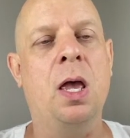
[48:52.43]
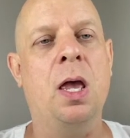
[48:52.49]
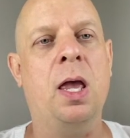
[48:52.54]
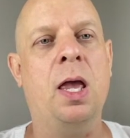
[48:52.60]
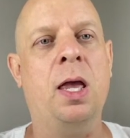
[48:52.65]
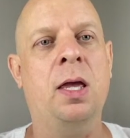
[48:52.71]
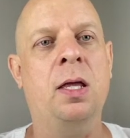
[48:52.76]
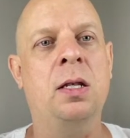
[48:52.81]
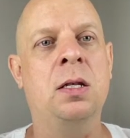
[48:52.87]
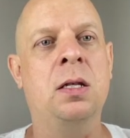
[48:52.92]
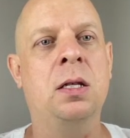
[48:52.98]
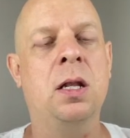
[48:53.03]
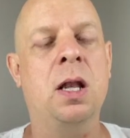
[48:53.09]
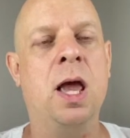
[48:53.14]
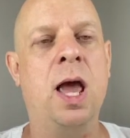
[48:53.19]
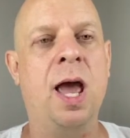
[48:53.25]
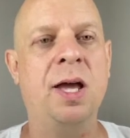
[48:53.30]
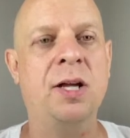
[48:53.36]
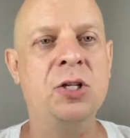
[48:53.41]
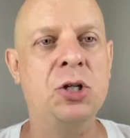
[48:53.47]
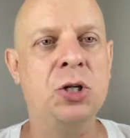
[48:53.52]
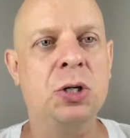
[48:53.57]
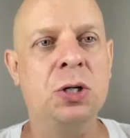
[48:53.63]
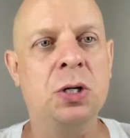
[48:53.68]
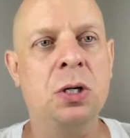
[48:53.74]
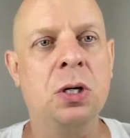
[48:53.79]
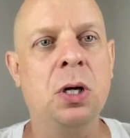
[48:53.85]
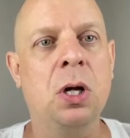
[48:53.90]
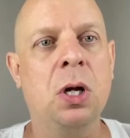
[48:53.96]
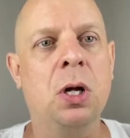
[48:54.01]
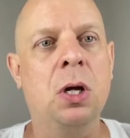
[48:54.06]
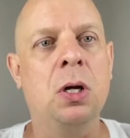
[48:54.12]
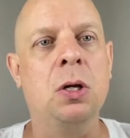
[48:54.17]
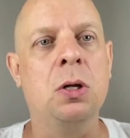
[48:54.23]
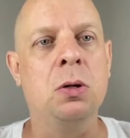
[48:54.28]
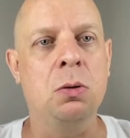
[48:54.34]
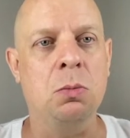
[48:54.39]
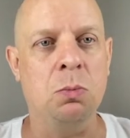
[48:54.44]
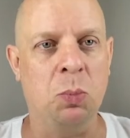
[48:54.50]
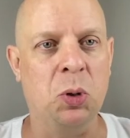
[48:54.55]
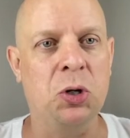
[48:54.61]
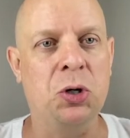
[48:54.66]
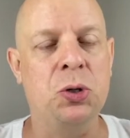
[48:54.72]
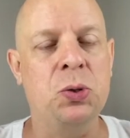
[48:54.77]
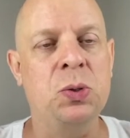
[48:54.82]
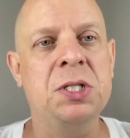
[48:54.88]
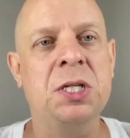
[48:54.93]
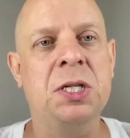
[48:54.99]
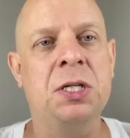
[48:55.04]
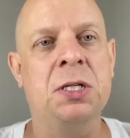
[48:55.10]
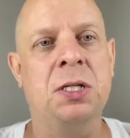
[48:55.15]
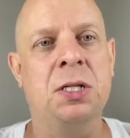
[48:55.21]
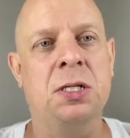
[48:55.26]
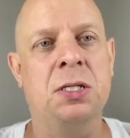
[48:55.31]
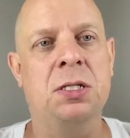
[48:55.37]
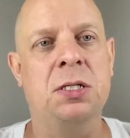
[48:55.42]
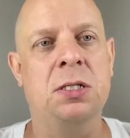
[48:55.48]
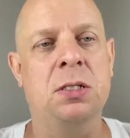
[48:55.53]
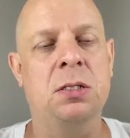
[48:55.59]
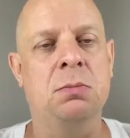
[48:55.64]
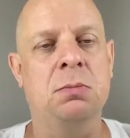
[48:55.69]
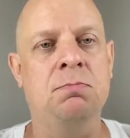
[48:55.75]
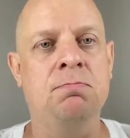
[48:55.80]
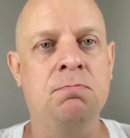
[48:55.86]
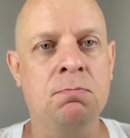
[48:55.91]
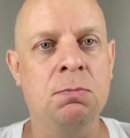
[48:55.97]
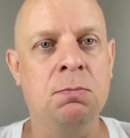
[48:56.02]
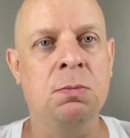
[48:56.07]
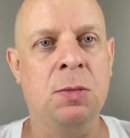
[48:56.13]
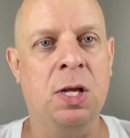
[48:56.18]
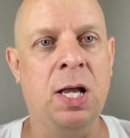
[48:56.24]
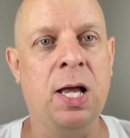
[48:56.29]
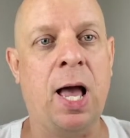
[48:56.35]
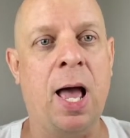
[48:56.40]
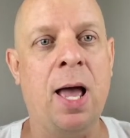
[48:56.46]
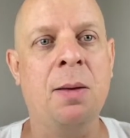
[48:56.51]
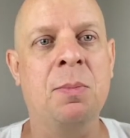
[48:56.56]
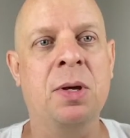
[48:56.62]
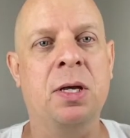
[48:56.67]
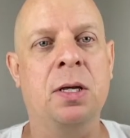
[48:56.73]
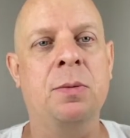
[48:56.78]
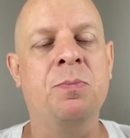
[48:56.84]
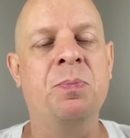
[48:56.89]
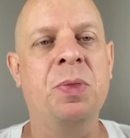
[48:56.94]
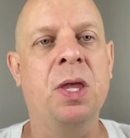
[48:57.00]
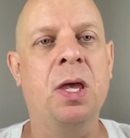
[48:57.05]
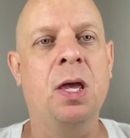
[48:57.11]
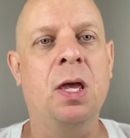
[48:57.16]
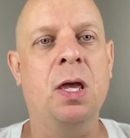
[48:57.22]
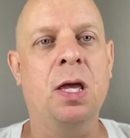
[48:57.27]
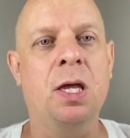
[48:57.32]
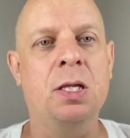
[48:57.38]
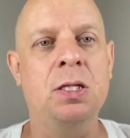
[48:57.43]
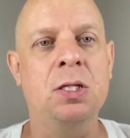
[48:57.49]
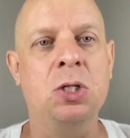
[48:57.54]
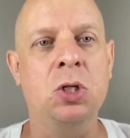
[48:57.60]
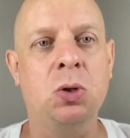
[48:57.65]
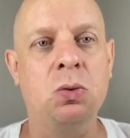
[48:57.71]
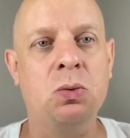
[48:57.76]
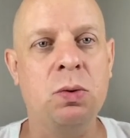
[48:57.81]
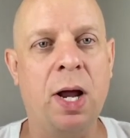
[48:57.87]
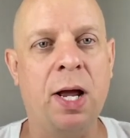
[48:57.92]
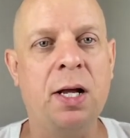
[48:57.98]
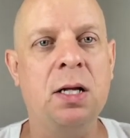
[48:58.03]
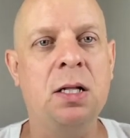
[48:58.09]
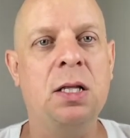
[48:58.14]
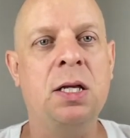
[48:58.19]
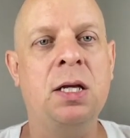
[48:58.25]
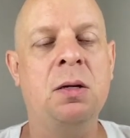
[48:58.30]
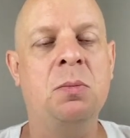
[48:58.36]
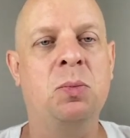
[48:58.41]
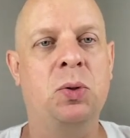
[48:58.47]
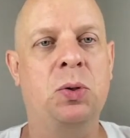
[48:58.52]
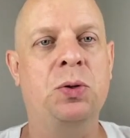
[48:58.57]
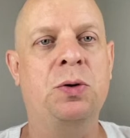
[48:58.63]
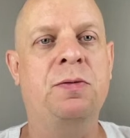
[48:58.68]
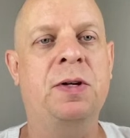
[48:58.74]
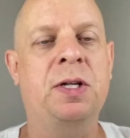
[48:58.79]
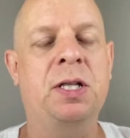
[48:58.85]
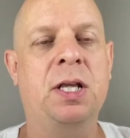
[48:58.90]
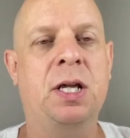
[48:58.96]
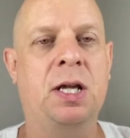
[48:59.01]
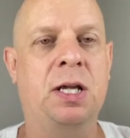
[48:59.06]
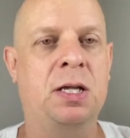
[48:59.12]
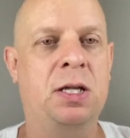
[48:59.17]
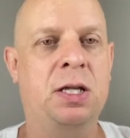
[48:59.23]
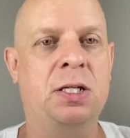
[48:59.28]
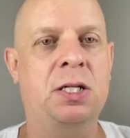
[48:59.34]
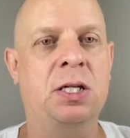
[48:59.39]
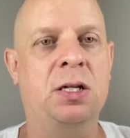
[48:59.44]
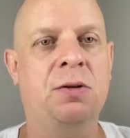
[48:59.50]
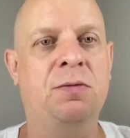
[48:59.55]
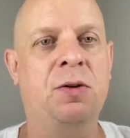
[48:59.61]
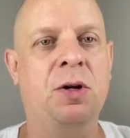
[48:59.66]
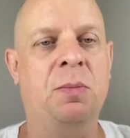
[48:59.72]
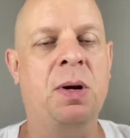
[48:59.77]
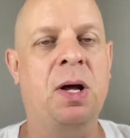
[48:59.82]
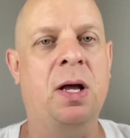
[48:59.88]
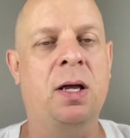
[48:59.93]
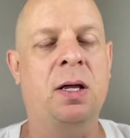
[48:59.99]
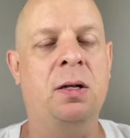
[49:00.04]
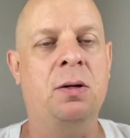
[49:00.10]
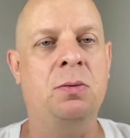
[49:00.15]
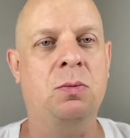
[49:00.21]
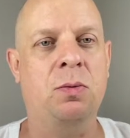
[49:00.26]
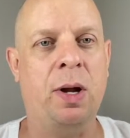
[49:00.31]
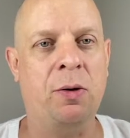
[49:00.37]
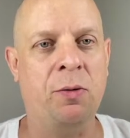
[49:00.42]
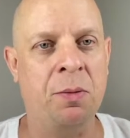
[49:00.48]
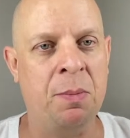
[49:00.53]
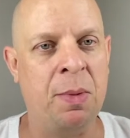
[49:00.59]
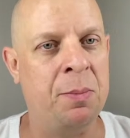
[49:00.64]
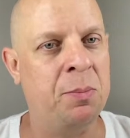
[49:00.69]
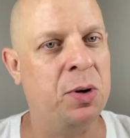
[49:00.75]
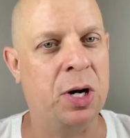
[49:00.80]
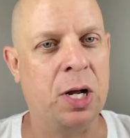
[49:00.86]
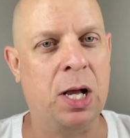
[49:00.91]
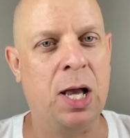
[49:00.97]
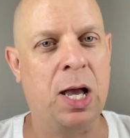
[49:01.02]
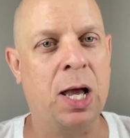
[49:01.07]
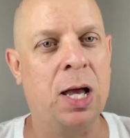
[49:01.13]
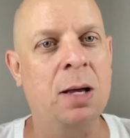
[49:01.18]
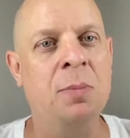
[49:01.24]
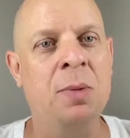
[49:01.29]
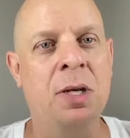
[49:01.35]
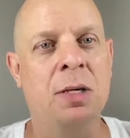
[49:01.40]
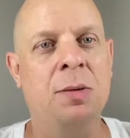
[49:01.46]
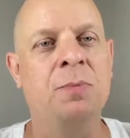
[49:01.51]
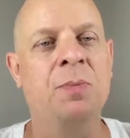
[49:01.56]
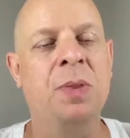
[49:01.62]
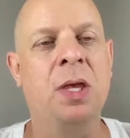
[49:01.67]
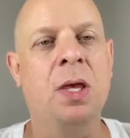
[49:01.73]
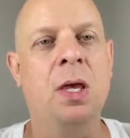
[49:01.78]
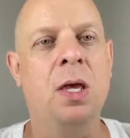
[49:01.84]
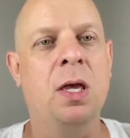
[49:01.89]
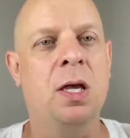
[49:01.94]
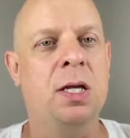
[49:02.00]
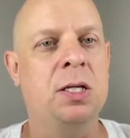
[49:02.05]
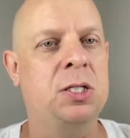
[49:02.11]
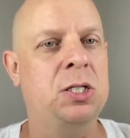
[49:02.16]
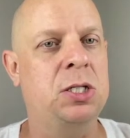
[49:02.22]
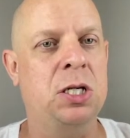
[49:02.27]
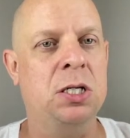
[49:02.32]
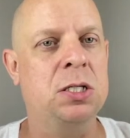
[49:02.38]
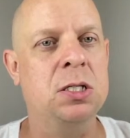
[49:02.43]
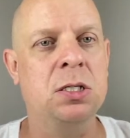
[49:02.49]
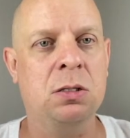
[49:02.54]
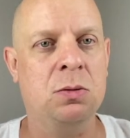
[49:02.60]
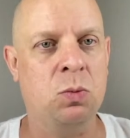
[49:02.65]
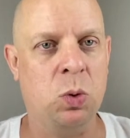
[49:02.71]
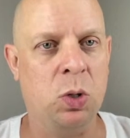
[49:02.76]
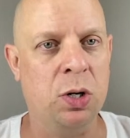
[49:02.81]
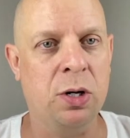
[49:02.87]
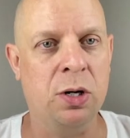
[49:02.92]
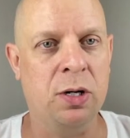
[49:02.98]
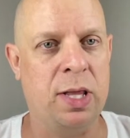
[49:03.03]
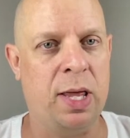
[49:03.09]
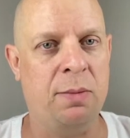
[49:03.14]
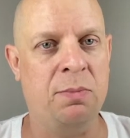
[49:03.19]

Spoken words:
And as you're producing this gamma, it's directly improving the condition of your mind, right? Remember, gamma, it's just a word that